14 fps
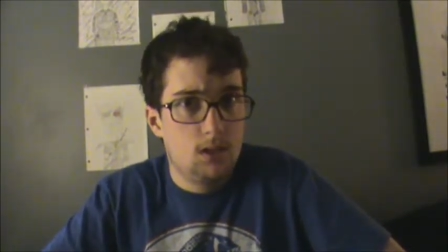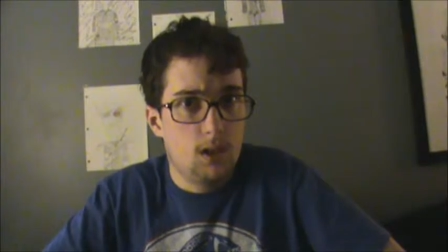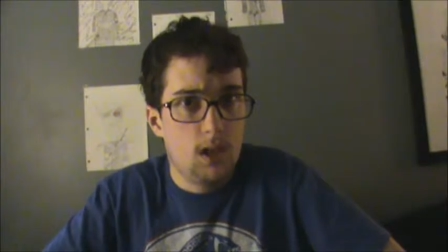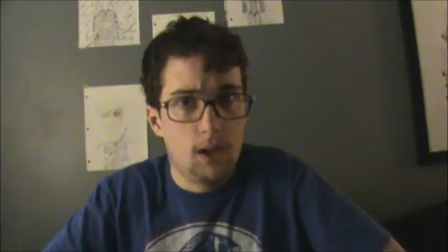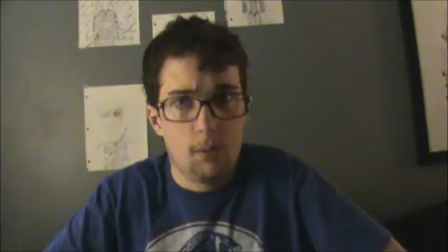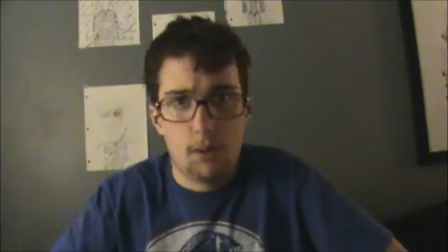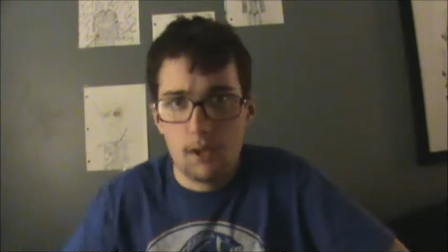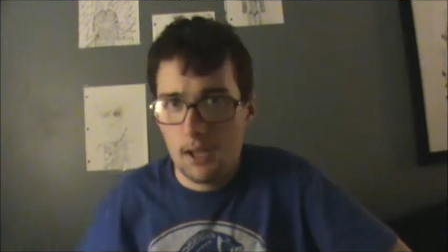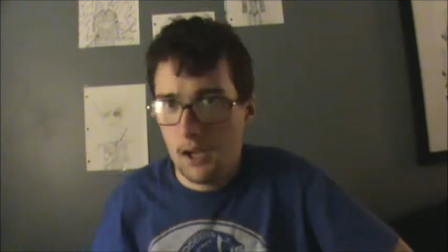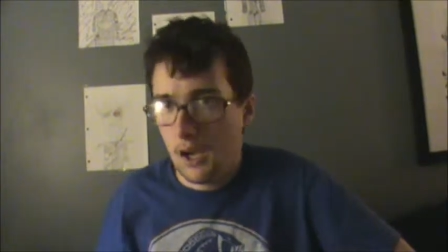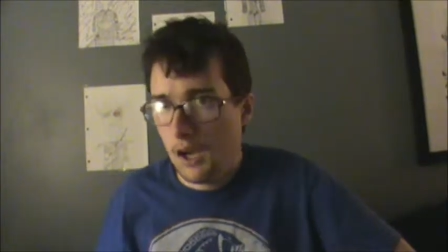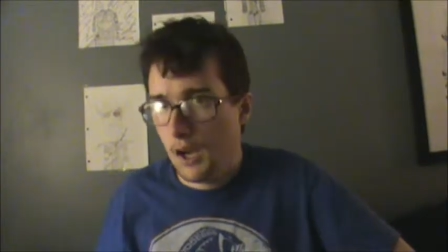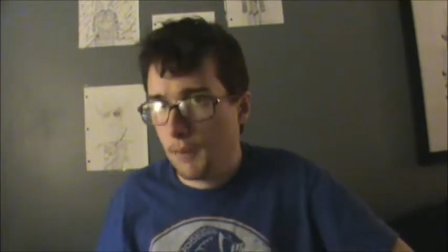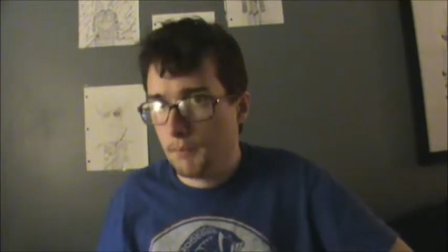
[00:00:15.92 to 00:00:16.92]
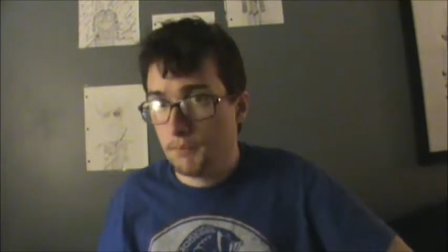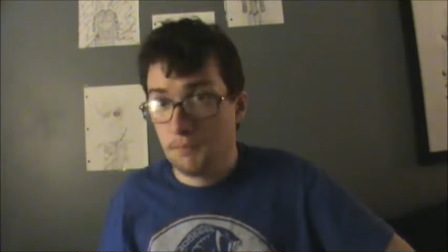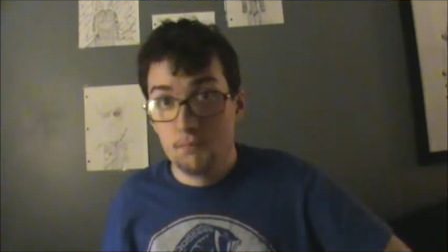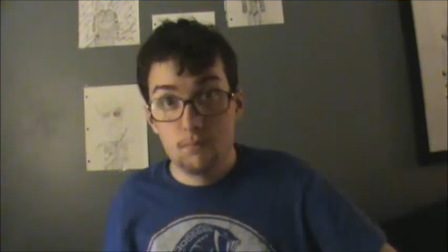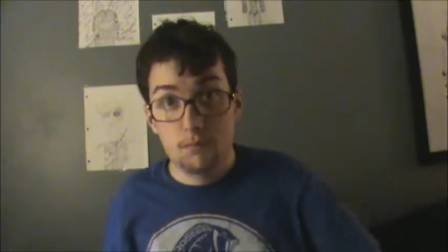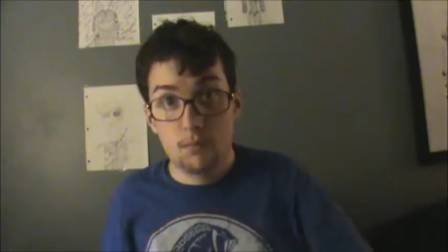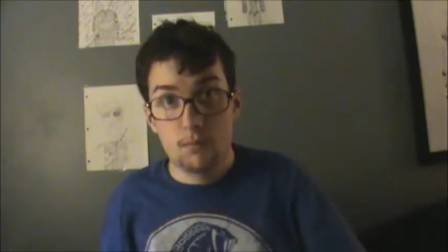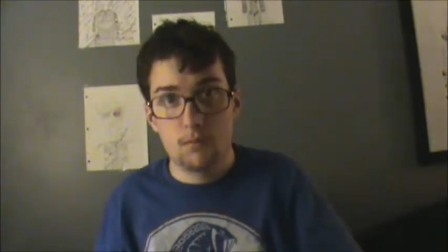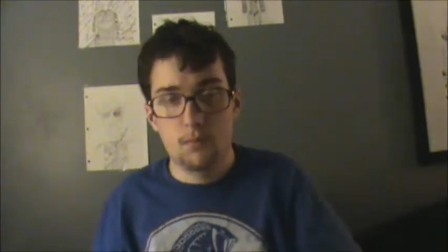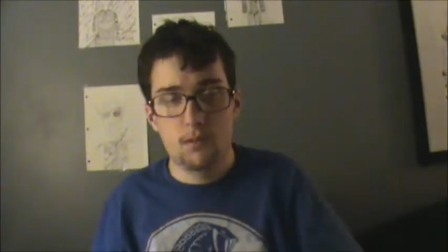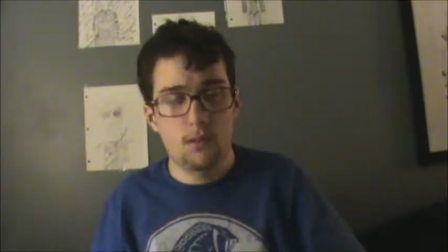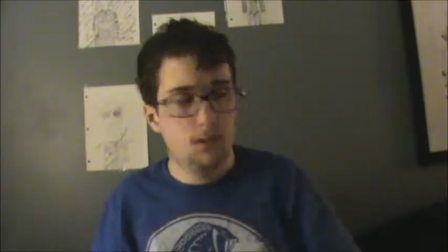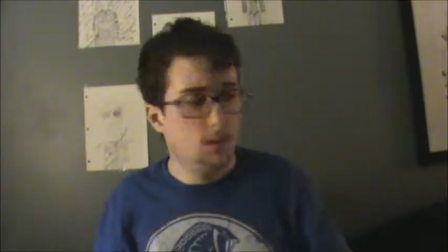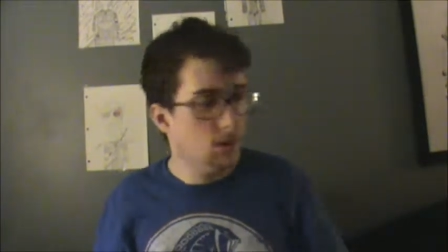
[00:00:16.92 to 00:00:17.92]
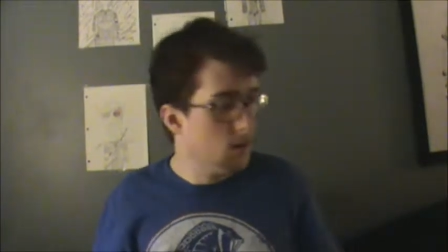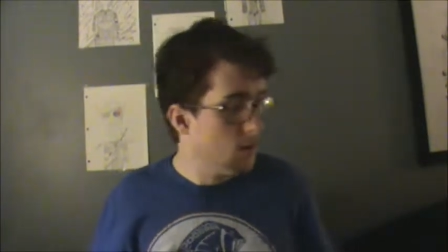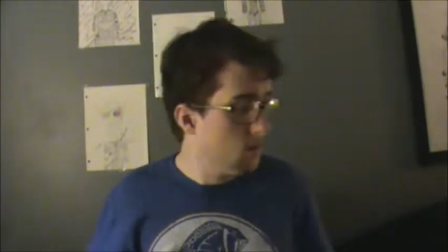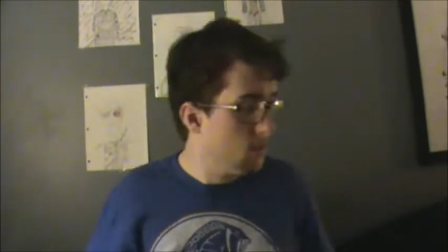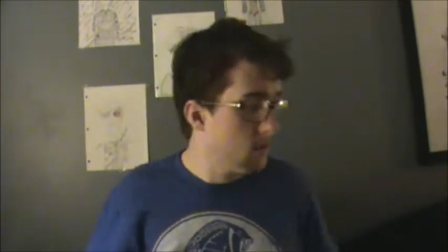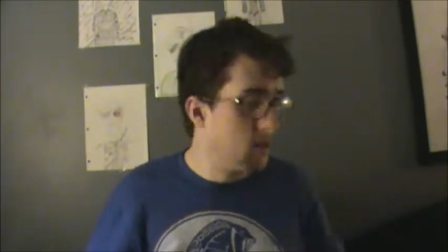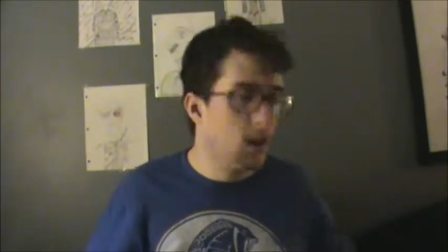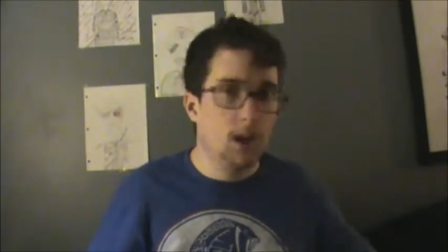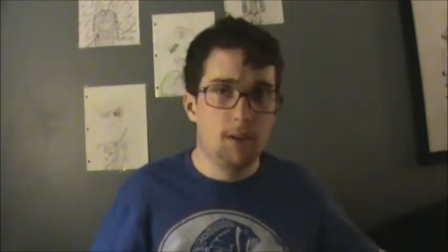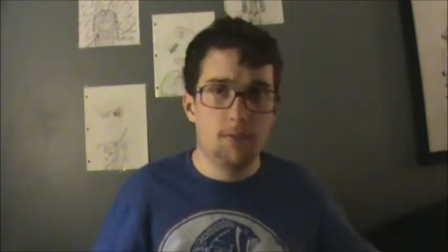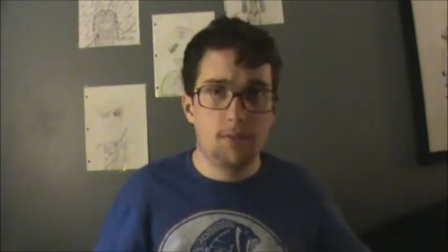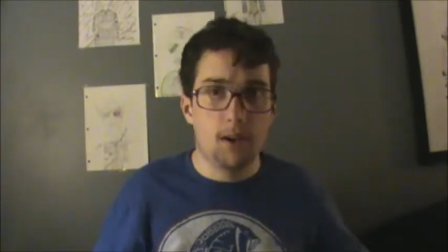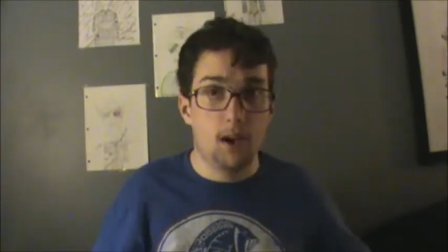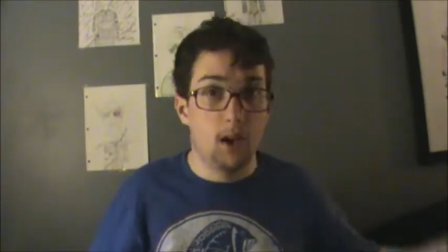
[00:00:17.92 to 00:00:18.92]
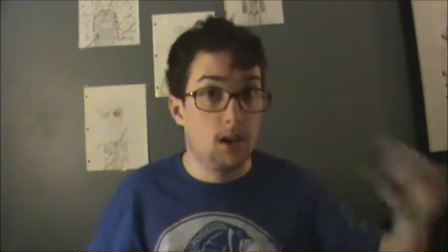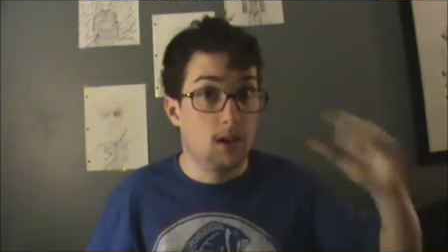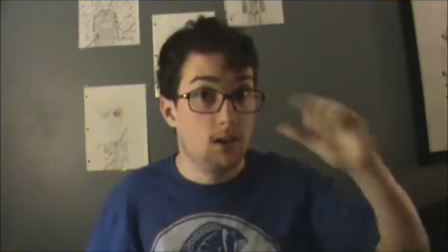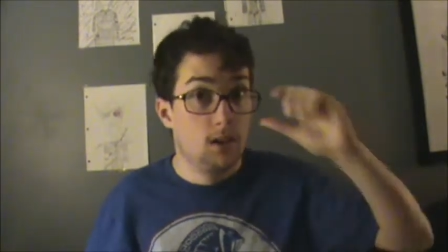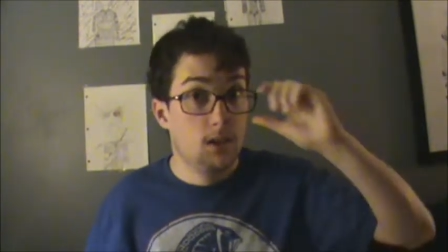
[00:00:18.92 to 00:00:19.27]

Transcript: anyway, um, with life, uh,